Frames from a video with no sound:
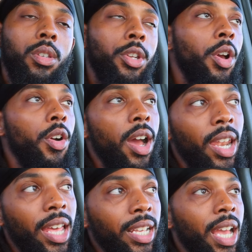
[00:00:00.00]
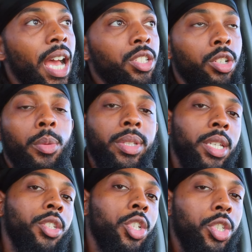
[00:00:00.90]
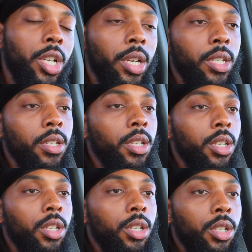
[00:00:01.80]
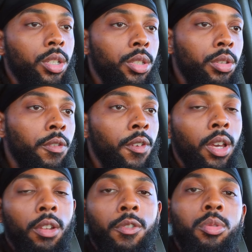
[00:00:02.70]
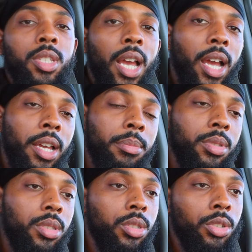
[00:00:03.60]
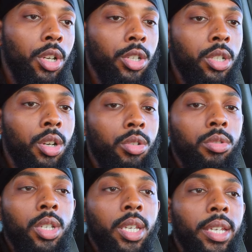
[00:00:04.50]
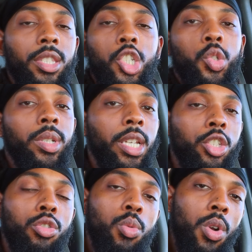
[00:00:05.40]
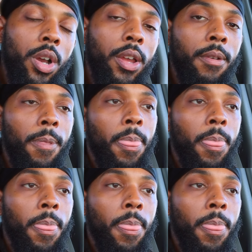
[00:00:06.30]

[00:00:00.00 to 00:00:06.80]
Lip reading: You know, a lot of guys on a retention journey, you fail a few times. You know, you don't hit the streak that you want.